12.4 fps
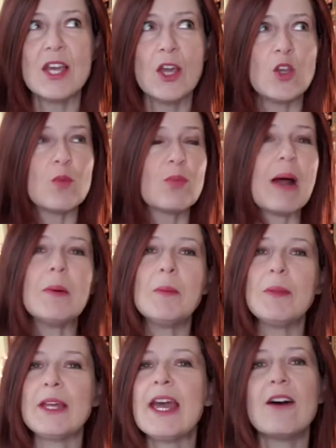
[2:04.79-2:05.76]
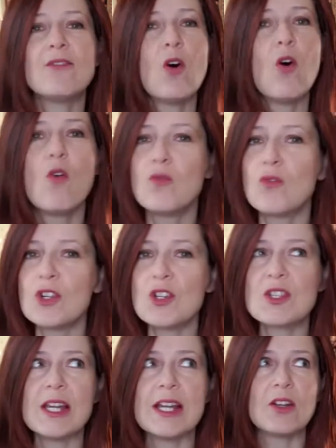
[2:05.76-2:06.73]
You probably have
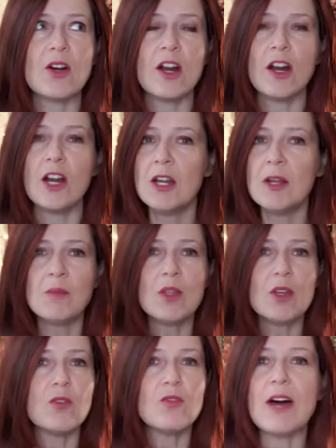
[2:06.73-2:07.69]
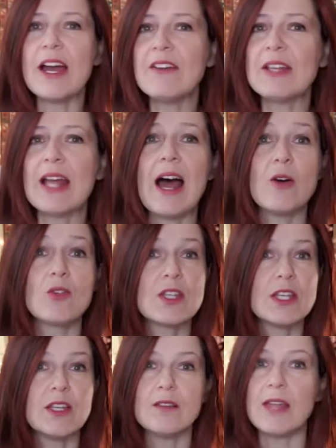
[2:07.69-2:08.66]
offers that are,
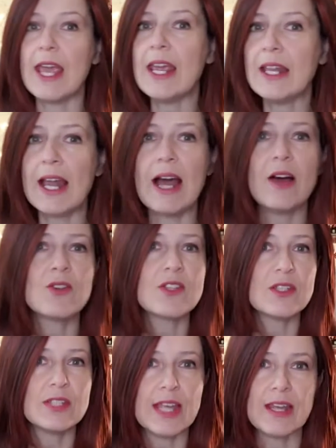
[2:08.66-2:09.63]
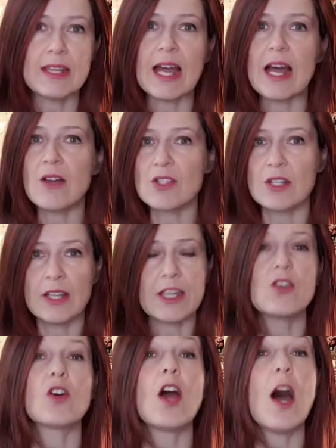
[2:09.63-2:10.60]
5,000, 8,000, 10,000, like
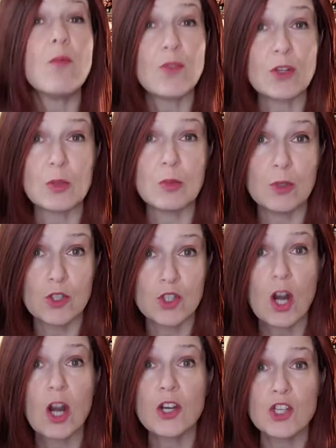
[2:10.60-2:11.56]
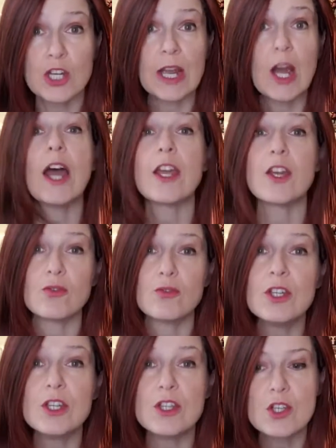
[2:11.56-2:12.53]
you're comfortable charging higher
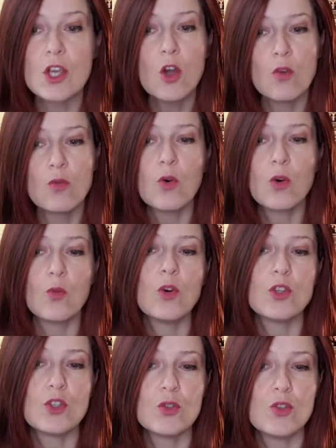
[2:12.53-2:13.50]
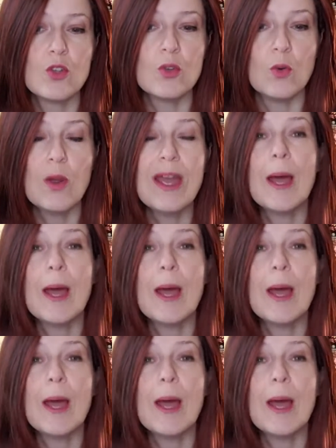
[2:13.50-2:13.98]
fees for what you do.